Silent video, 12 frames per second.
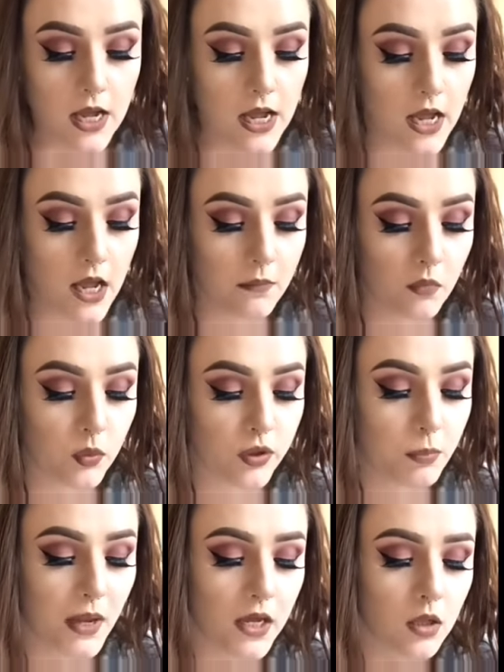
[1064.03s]
With a
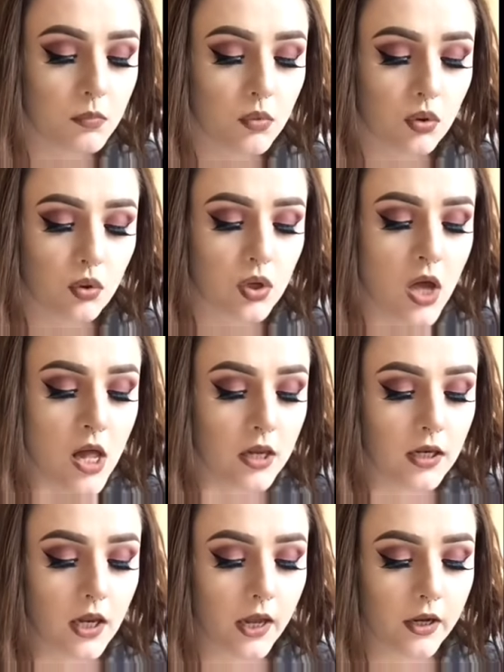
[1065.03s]
pale moon
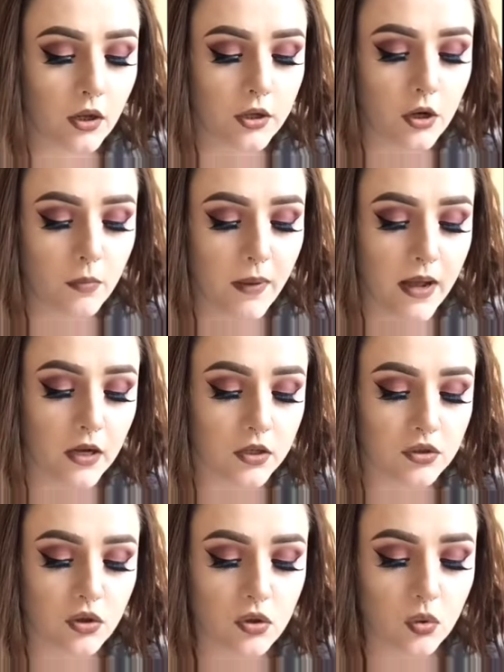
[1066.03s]
lying on her back as
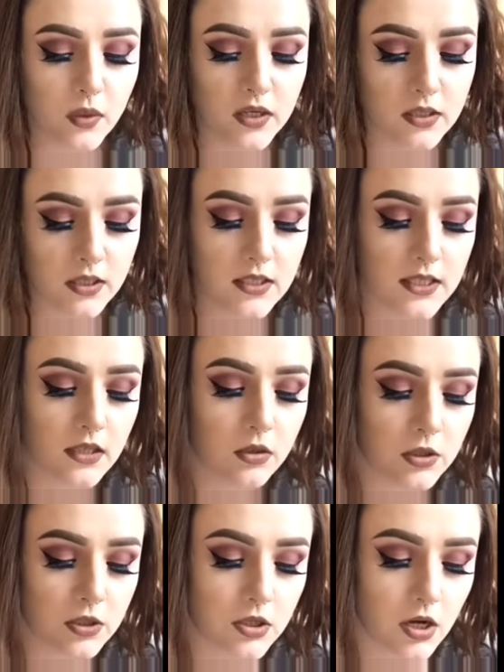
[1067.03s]
though the wind had
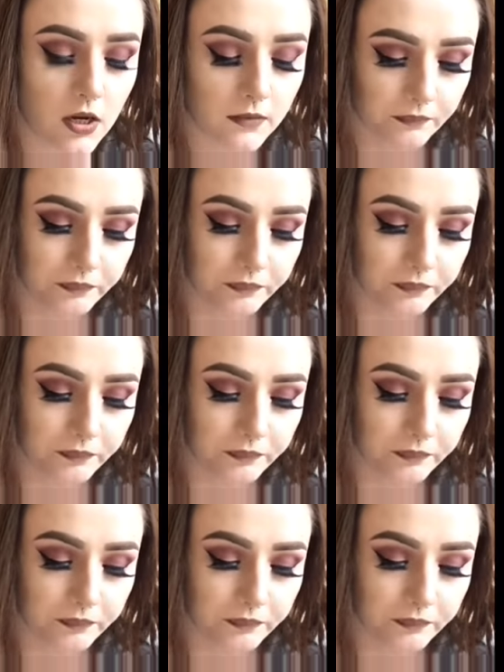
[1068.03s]
tilted her.